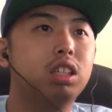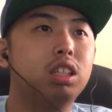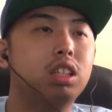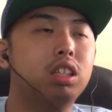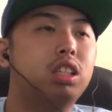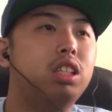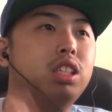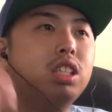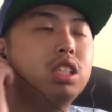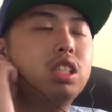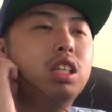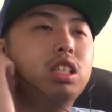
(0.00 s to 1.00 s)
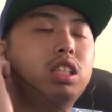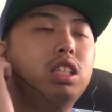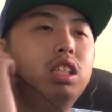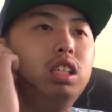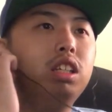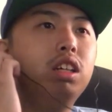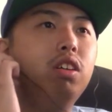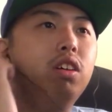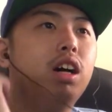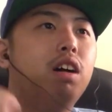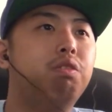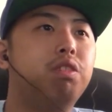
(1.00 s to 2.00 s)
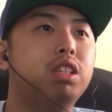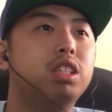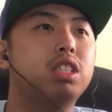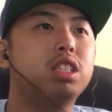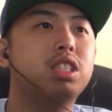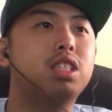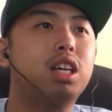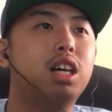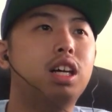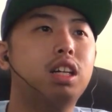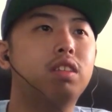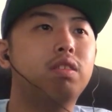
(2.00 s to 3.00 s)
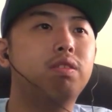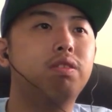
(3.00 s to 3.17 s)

Oh, this is the CEO office inside.